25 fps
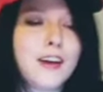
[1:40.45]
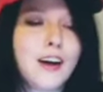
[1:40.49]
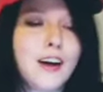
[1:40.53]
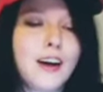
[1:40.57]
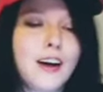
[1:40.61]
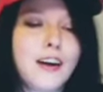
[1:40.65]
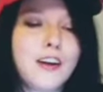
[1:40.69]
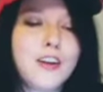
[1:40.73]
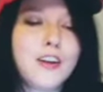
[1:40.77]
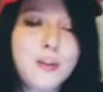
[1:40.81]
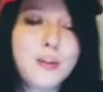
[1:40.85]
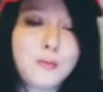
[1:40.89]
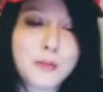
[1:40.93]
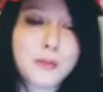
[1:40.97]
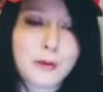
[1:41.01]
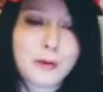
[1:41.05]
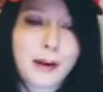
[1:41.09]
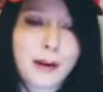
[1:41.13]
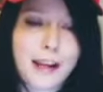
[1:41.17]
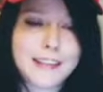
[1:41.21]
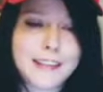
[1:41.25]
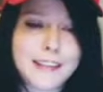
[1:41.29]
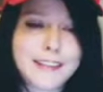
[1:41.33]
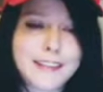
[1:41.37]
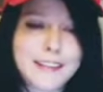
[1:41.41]
are human
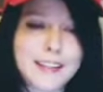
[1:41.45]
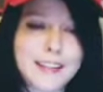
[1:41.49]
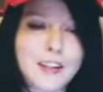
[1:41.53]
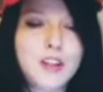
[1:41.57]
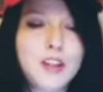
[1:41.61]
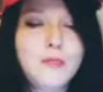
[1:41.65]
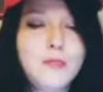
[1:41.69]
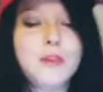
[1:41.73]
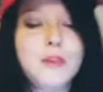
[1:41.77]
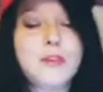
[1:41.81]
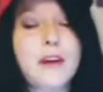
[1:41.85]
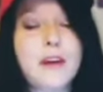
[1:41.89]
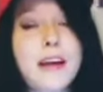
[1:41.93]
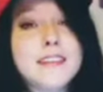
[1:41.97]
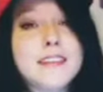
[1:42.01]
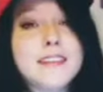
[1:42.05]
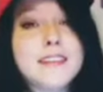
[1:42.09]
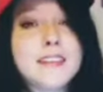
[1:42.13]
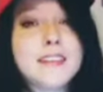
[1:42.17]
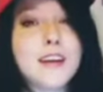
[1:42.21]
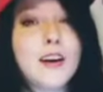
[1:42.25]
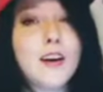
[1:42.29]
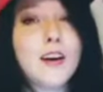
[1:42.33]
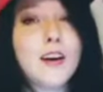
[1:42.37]
rights, and human rights